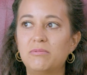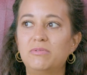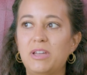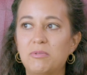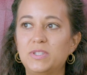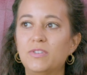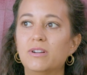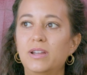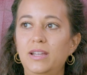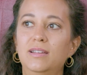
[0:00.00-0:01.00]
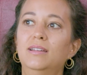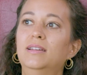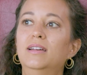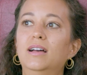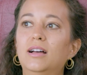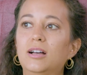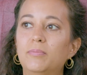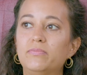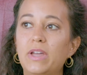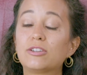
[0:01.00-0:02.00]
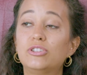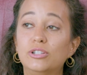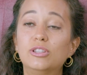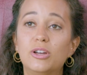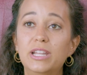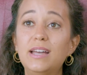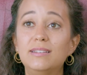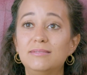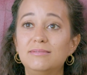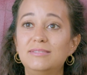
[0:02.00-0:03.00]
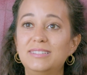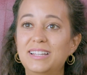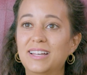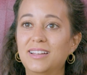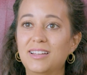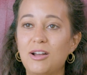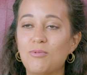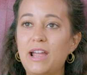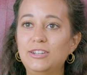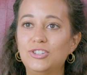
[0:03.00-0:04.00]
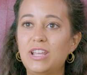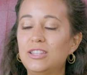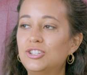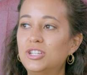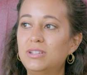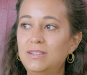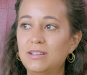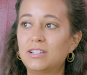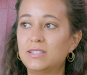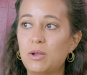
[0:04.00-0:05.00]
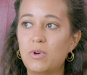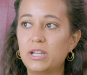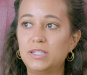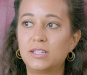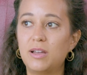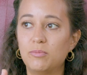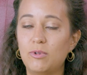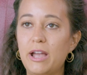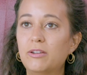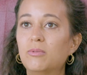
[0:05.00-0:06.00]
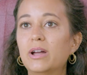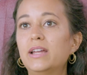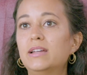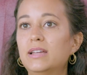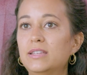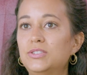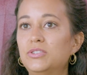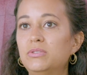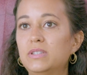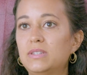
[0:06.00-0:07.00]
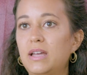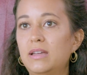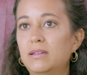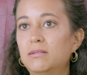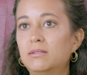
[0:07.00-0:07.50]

that was very, actually Claudette arranged that, because I wanted to come right away as soon as I